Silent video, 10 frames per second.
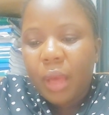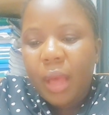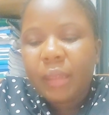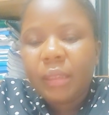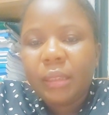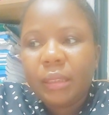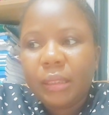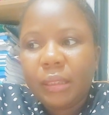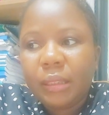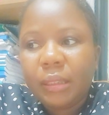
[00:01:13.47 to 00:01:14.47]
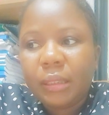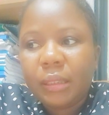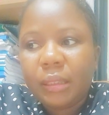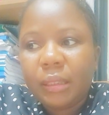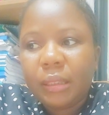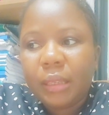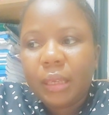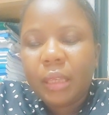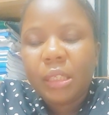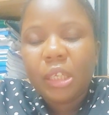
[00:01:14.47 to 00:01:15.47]
and
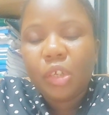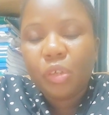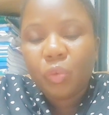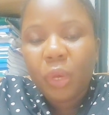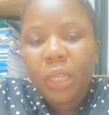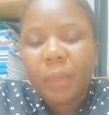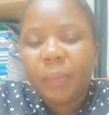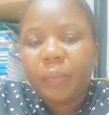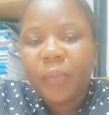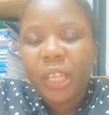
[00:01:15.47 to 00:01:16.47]
is issuing